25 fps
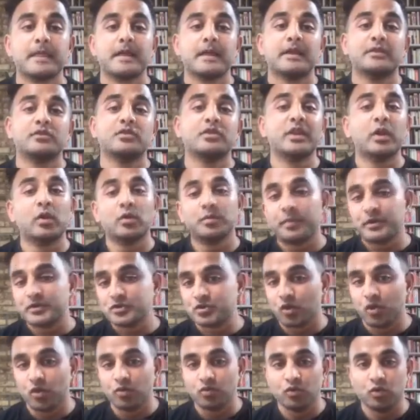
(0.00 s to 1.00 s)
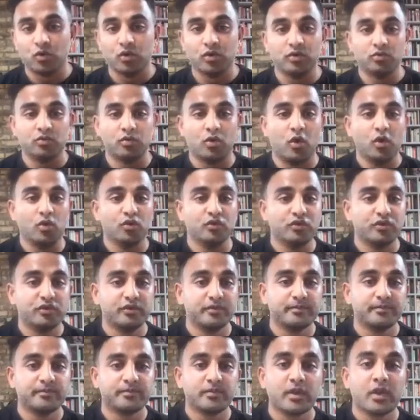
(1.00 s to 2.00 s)
So they would patrol rural roads.
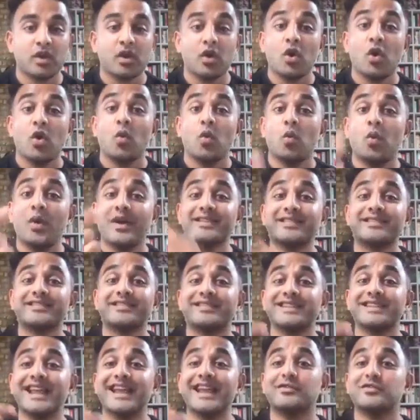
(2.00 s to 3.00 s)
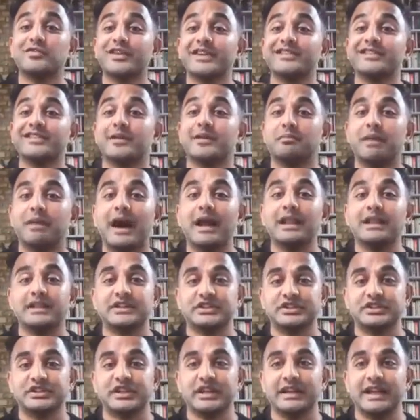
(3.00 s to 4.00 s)
Once slavery is
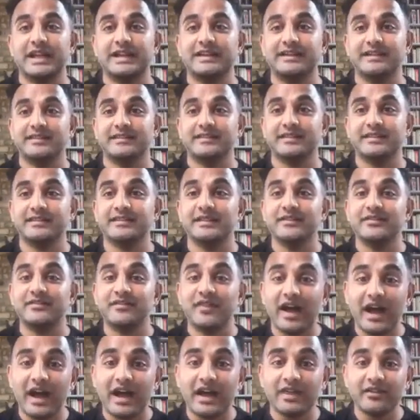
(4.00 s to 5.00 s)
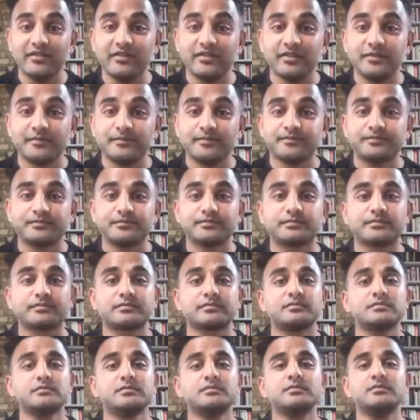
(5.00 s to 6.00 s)
abolished in 1865,
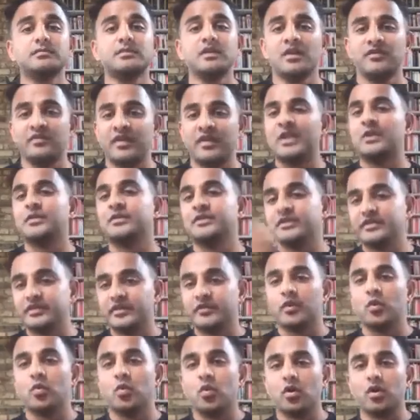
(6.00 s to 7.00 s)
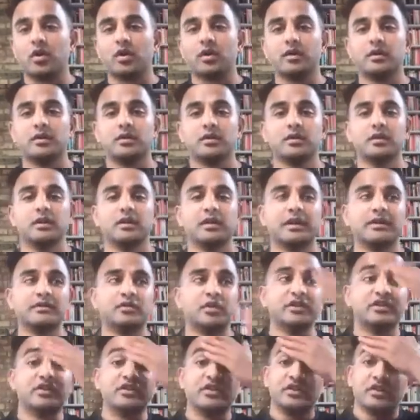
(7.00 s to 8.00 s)
following the Civil War.
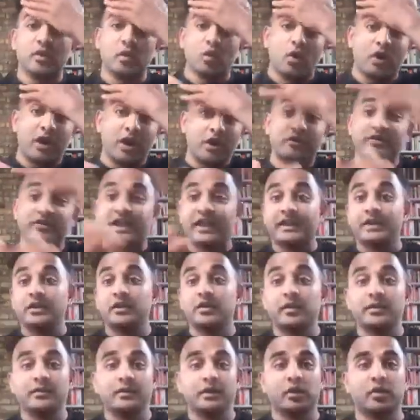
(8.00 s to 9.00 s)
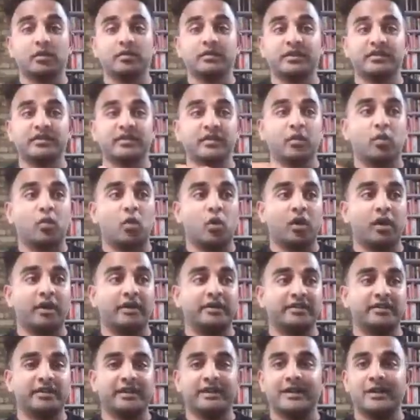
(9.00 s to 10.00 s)
So this is the war I was telling you, the Civil War
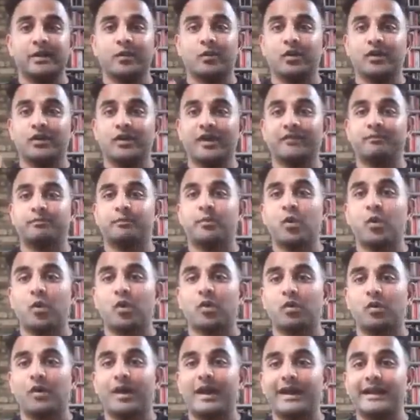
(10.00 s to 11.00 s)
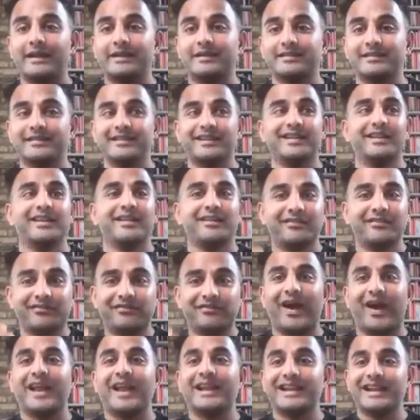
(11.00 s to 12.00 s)
is where you have poor whites
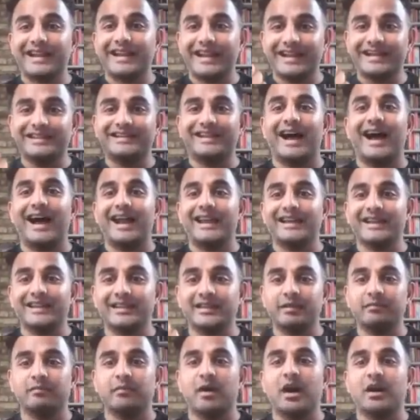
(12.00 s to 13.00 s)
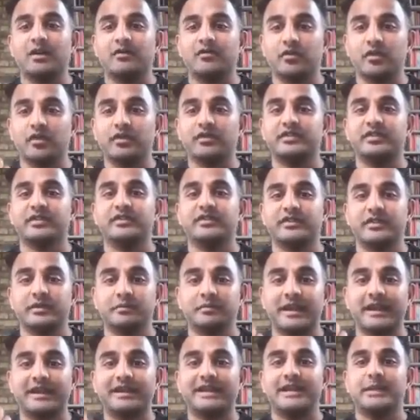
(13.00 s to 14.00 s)
fighting and dying in the mud for a
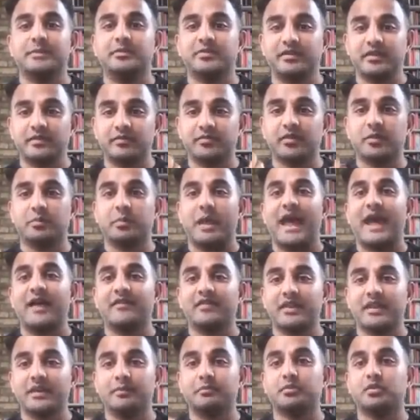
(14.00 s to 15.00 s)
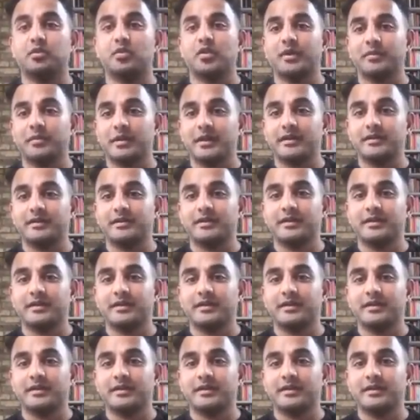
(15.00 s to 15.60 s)
system that keeps them from having employment.